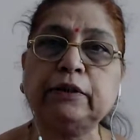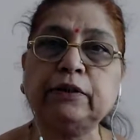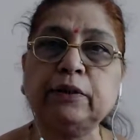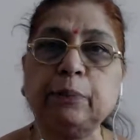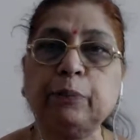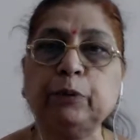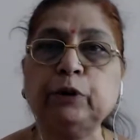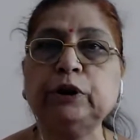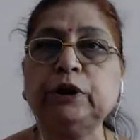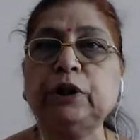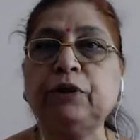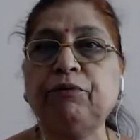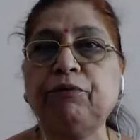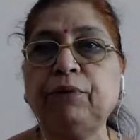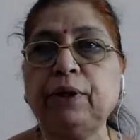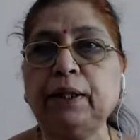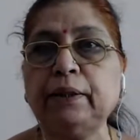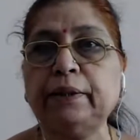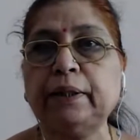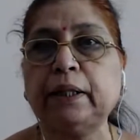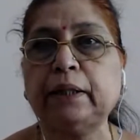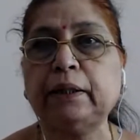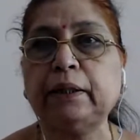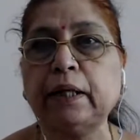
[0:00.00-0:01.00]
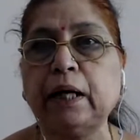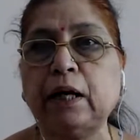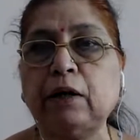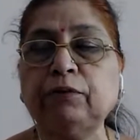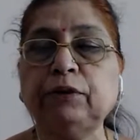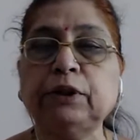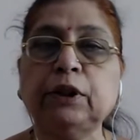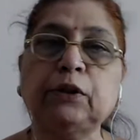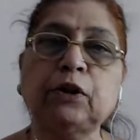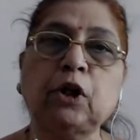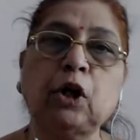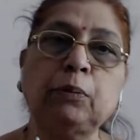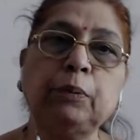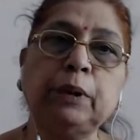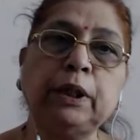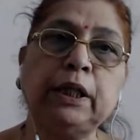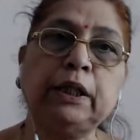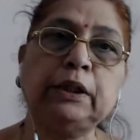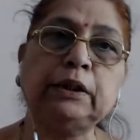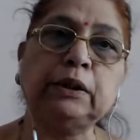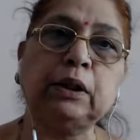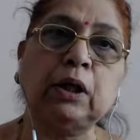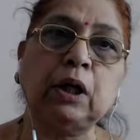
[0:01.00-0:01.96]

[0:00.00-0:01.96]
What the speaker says: Suppose they feel that after nomination,